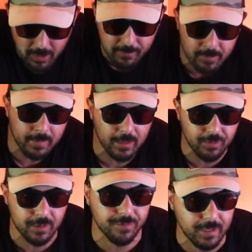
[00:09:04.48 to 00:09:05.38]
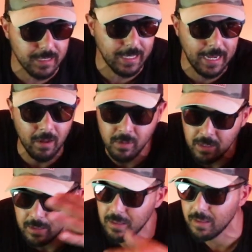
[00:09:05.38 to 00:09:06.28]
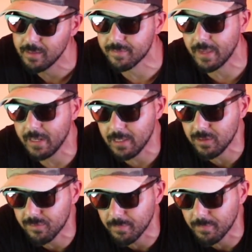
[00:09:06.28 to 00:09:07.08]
comfortably, as you can see laid out. The tent is